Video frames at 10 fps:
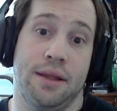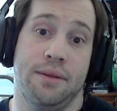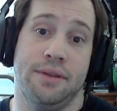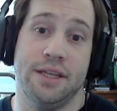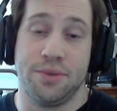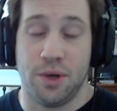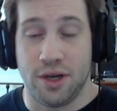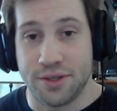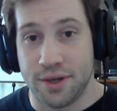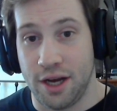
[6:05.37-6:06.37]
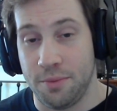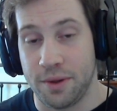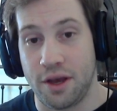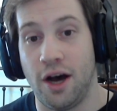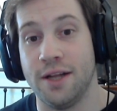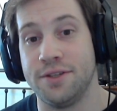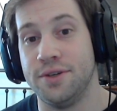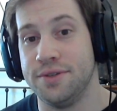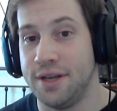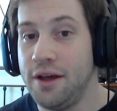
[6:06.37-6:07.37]
this will also help with
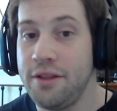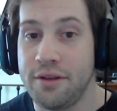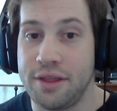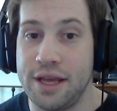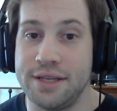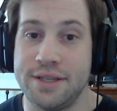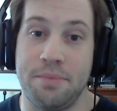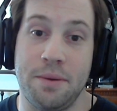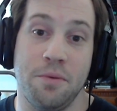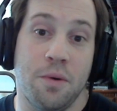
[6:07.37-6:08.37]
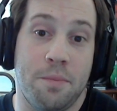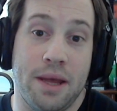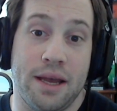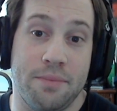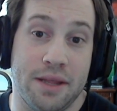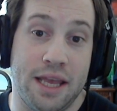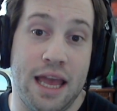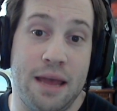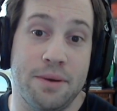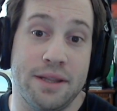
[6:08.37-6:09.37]
consoles and other things that people will pick up the
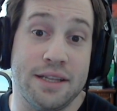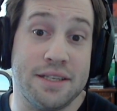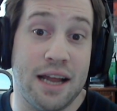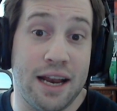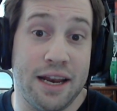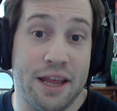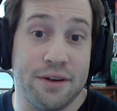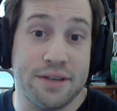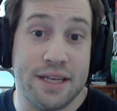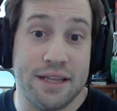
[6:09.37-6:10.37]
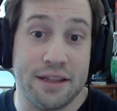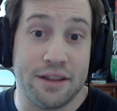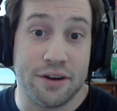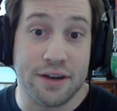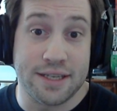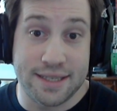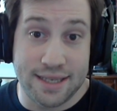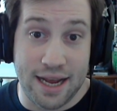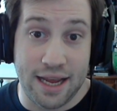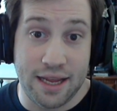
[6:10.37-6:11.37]
game, but that's not a guarantee that they're going to
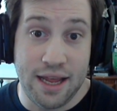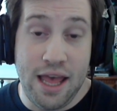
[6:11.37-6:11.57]
stay.